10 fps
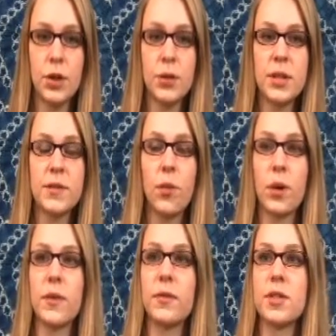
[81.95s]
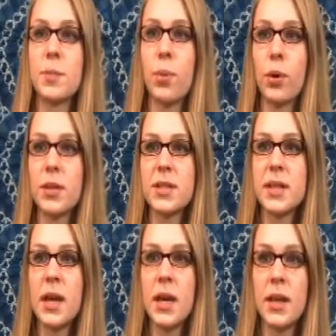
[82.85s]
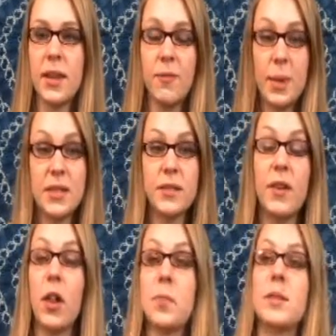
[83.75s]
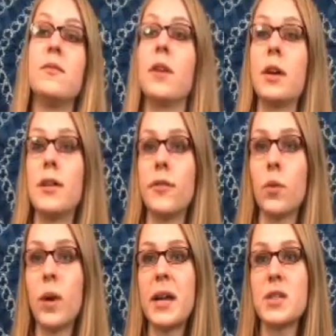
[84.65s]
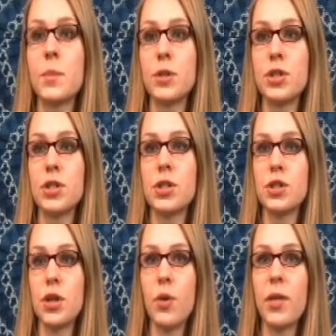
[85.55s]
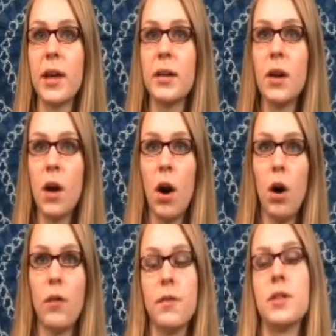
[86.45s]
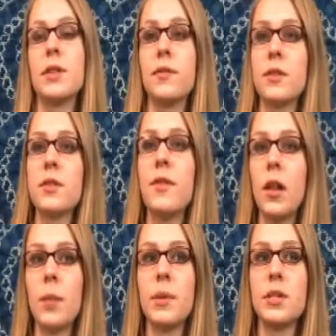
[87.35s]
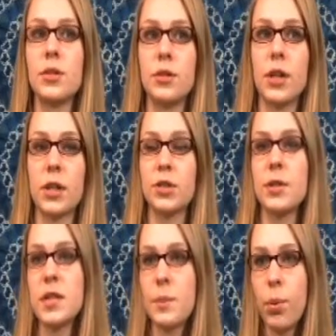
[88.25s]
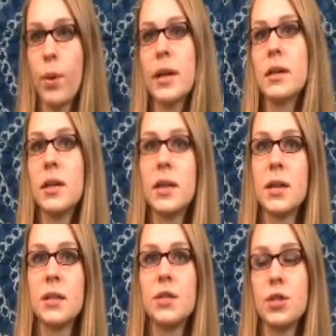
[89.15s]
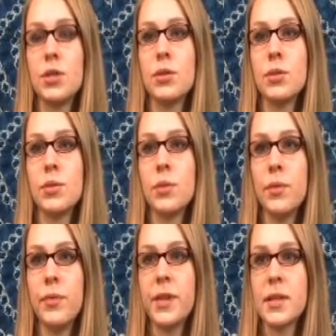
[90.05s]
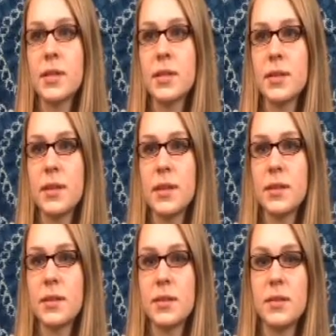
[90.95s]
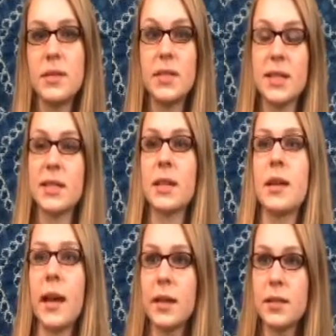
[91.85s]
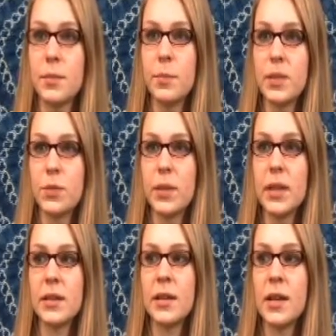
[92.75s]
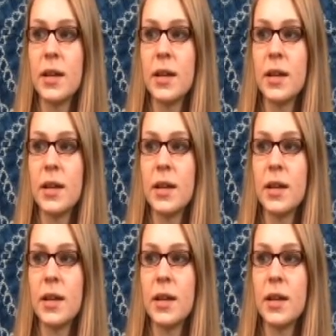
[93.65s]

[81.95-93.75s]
these 4 different sports, they've been developed in very different ways, but just to show that all of their different development trajectories point to this disconnect between,